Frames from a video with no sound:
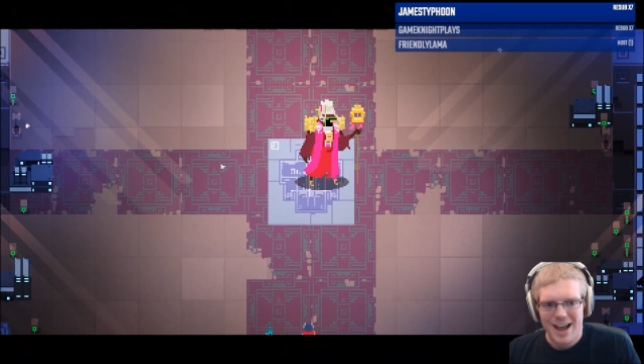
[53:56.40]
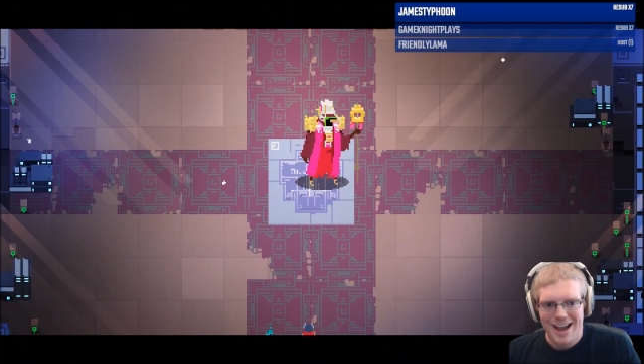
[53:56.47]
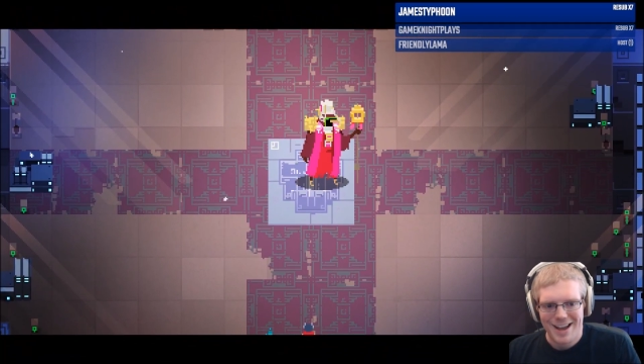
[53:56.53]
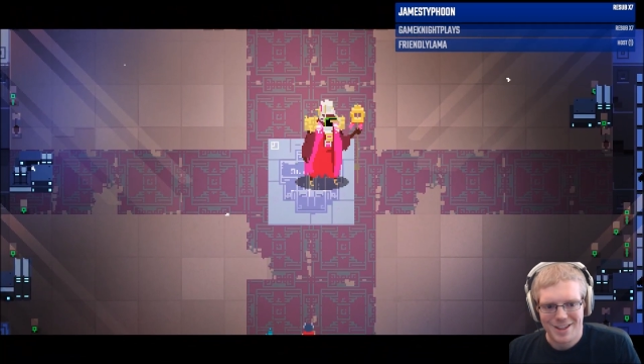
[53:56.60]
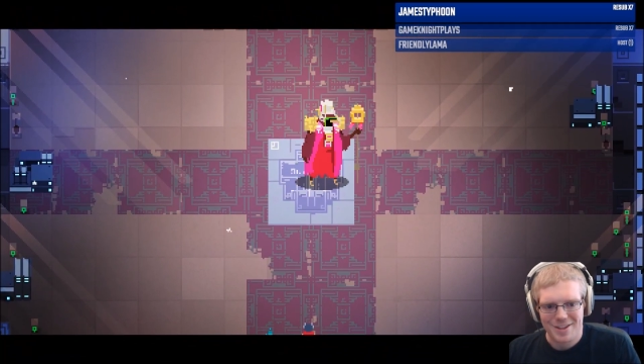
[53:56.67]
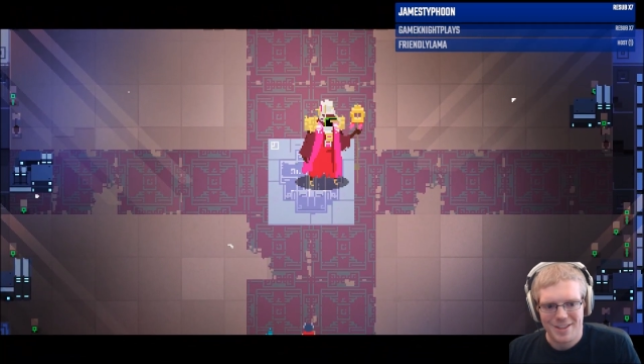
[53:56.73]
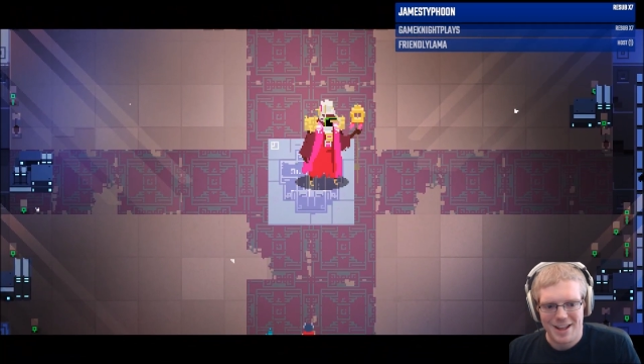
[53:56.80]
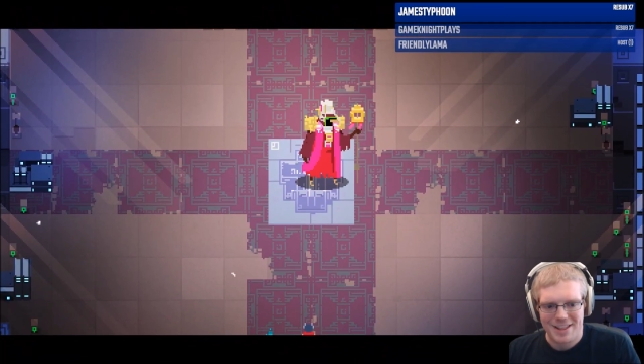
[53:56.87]

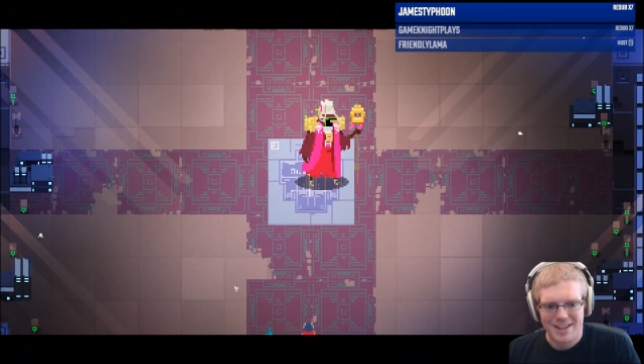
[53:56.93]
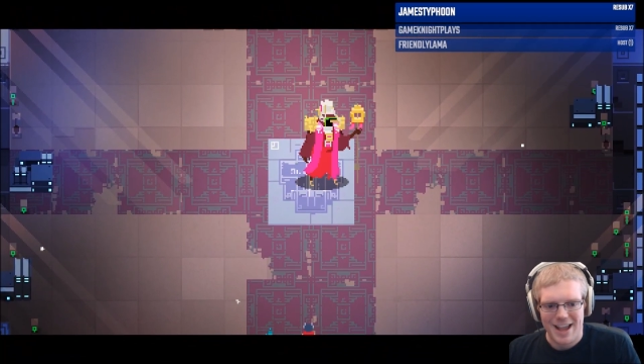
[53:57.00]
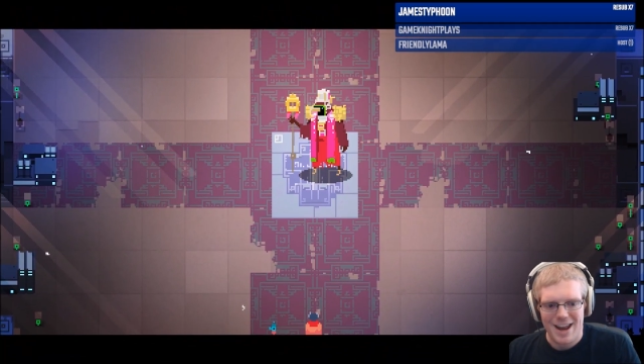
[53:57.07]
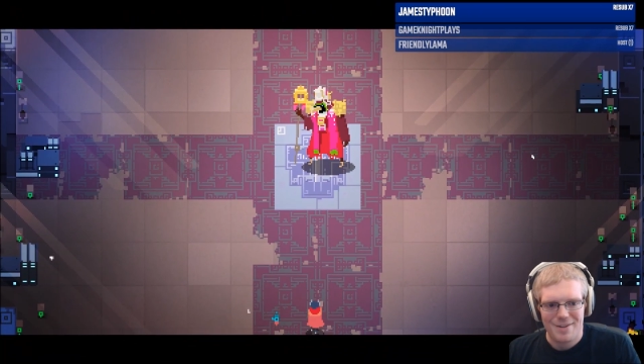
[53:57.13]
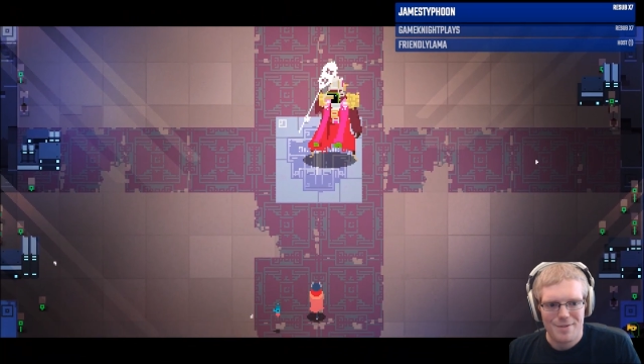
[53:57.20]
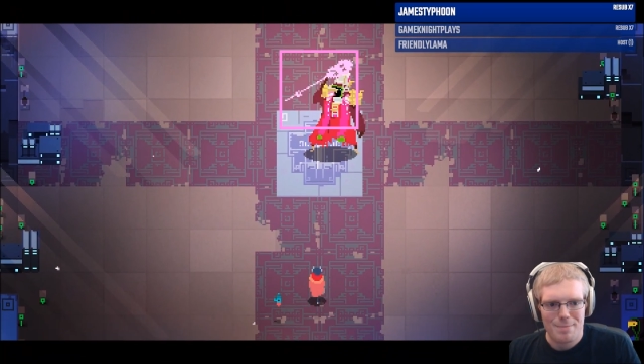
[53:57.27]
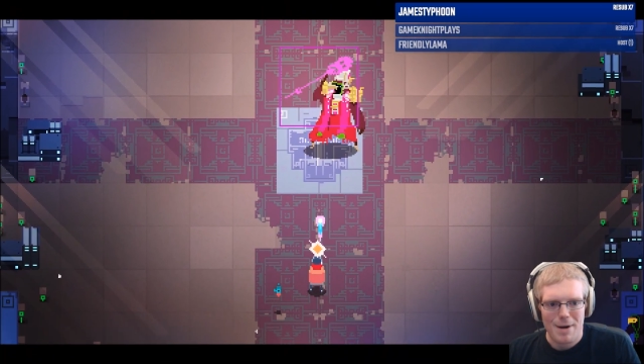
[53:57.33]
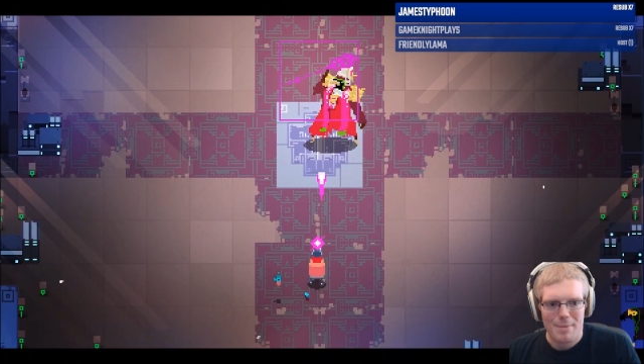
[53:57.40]
So that's kind
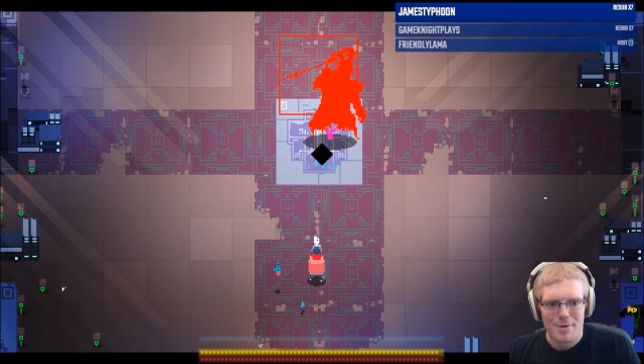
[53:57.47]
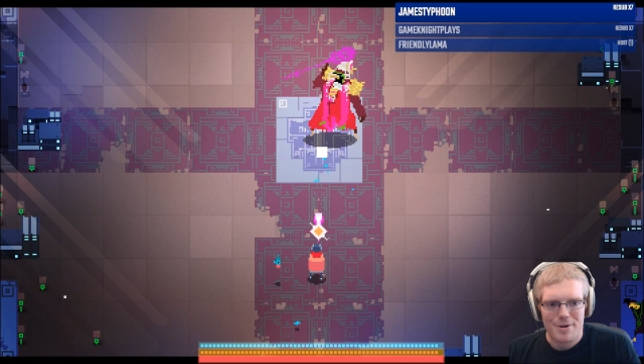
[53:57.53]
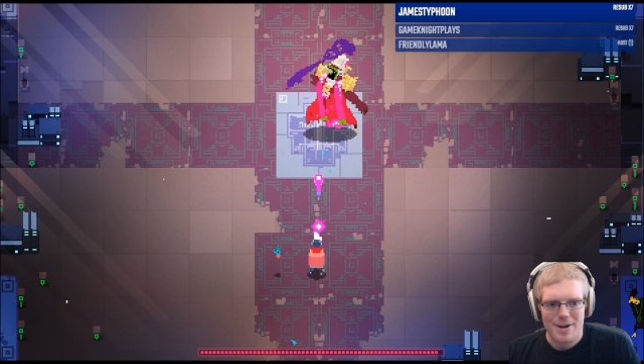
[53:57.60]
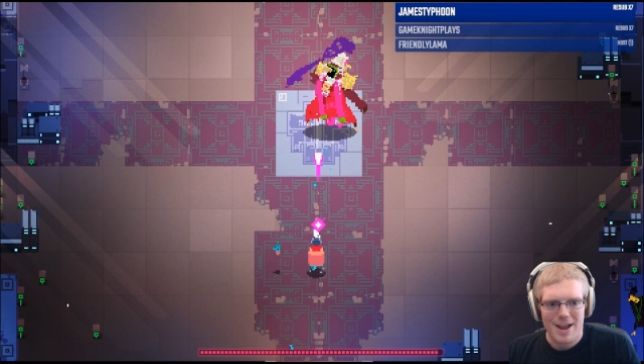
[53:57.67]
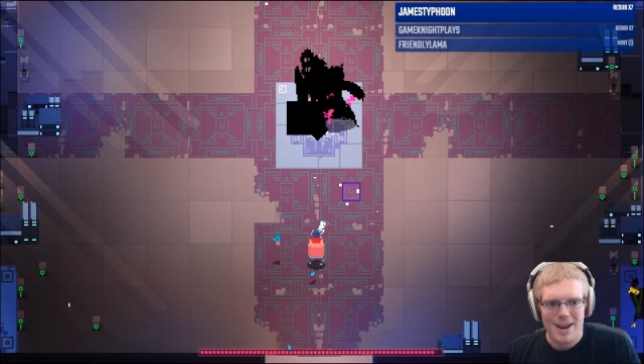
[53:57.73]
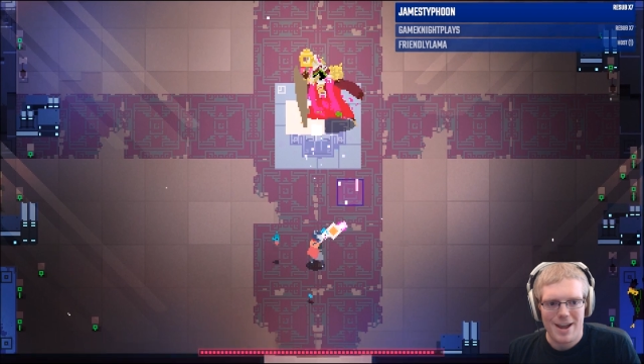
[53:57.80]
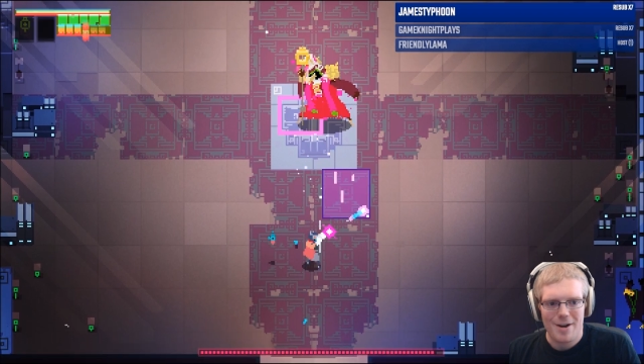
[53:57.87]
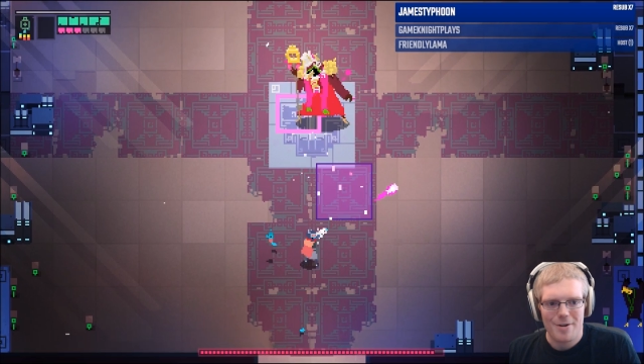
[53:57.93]
of a bummer right
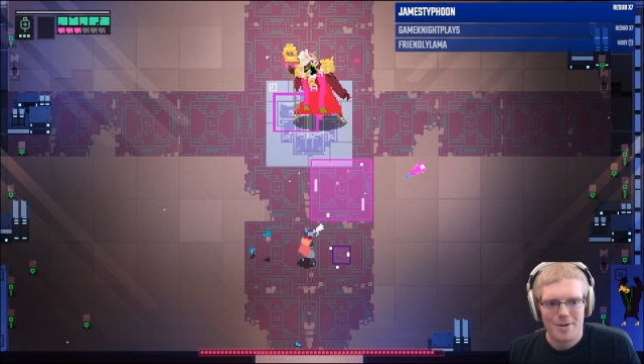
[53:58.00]
now,